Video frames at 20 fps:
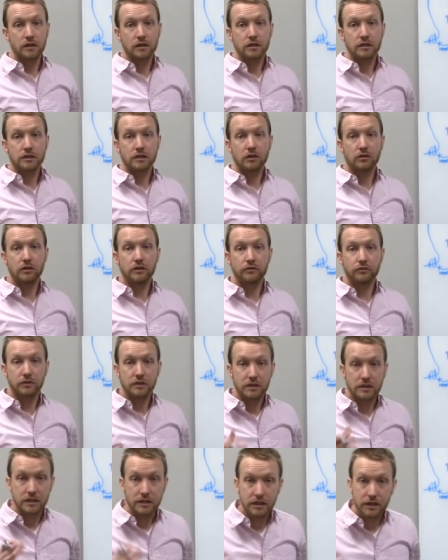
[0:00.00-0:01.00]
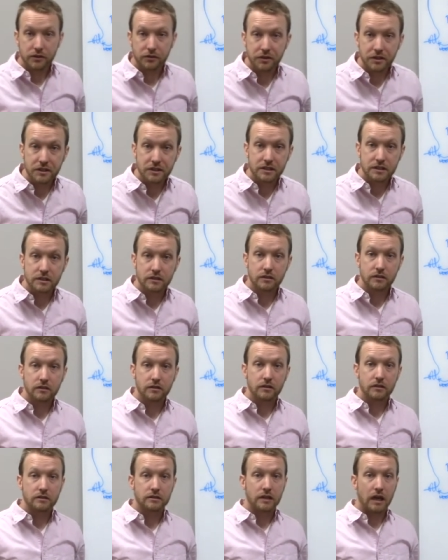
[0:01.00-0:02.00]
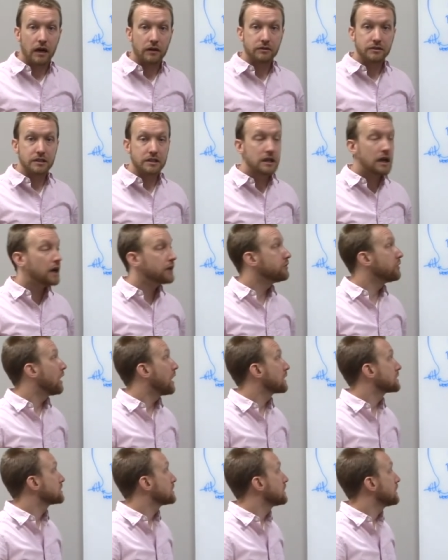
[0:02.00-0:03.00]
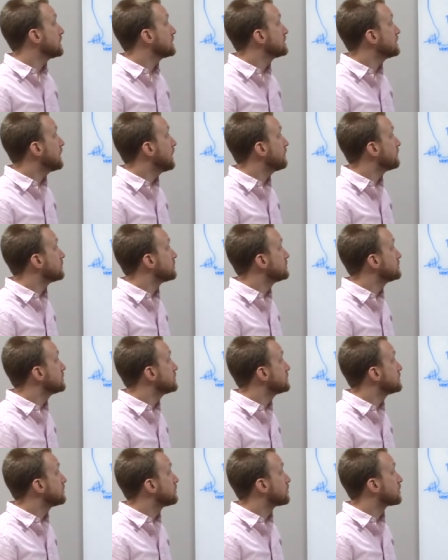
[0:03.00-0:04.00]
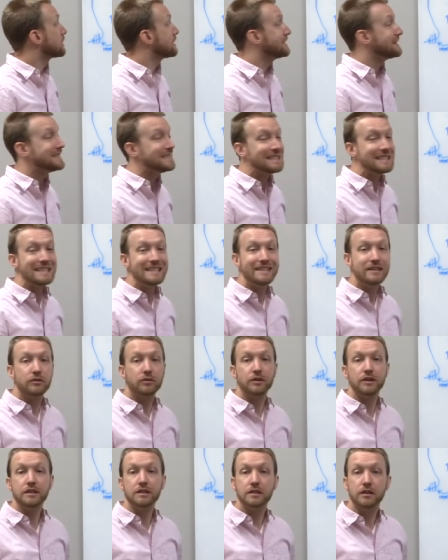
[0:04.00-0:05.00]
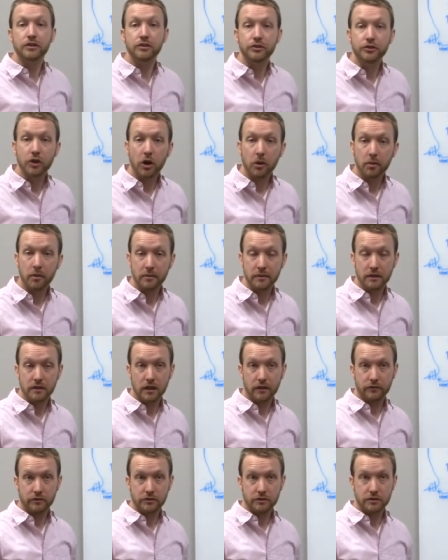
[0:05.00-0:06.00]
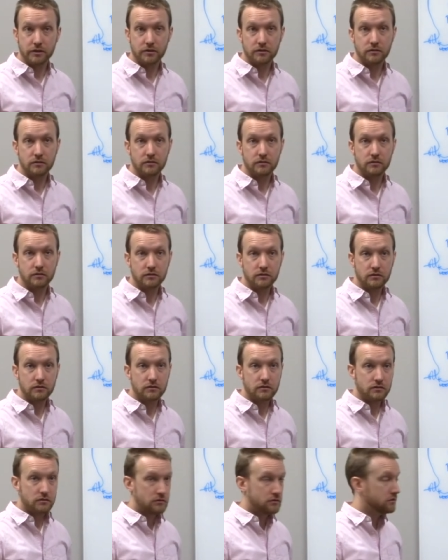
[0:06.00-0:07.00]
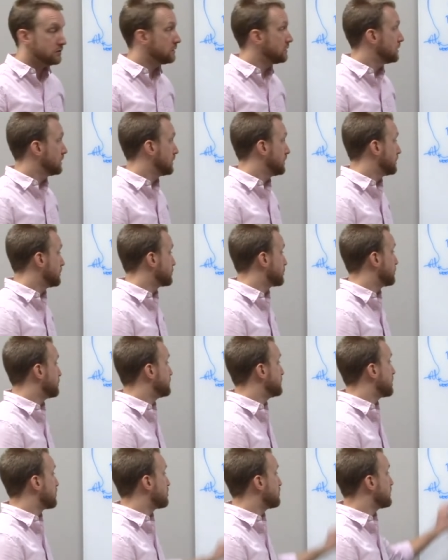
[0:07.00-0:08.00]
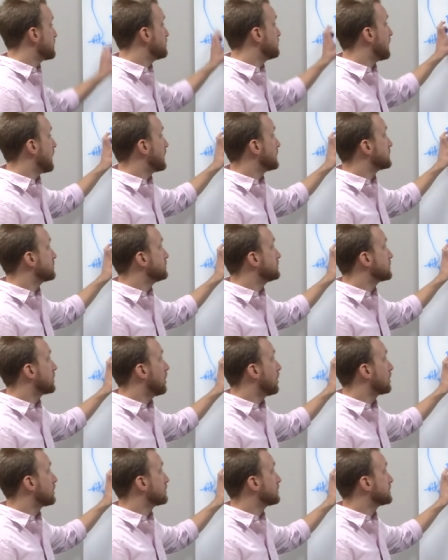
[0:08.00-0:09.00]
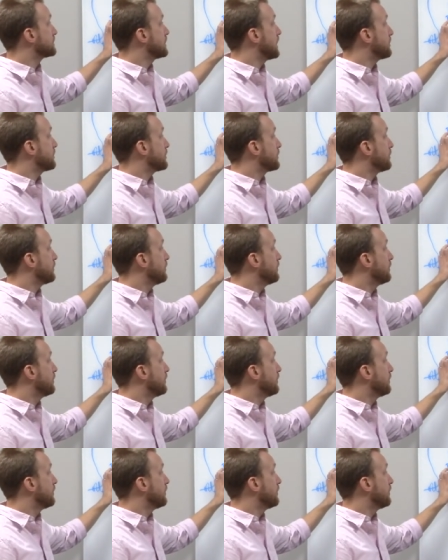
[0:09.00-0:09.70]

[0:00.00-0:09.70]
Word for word: So if we decrease tyrosine hydroxylase levels, we're going to decrease dopamine levels. So when dopamine binds to its autoreceptor,